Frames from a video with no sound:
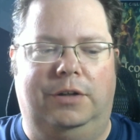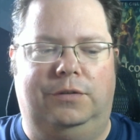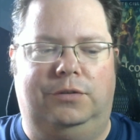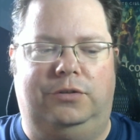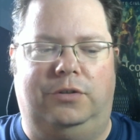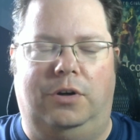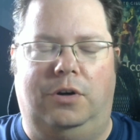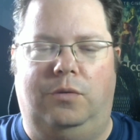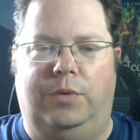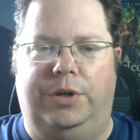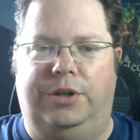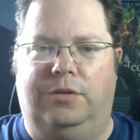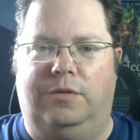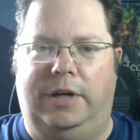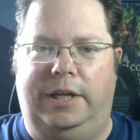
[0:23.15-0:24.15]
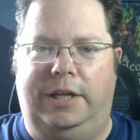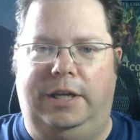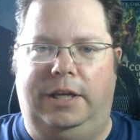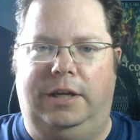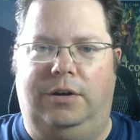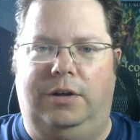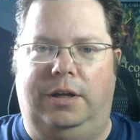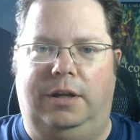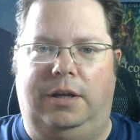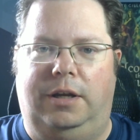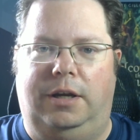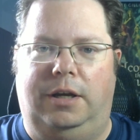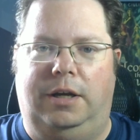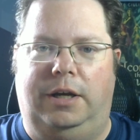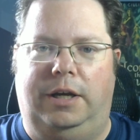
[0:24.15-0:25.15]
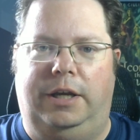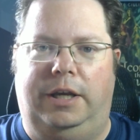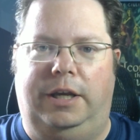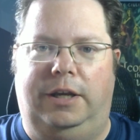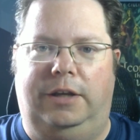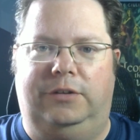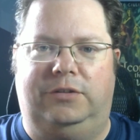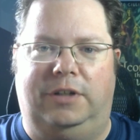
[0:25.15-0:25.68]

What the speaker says: So when you're writing a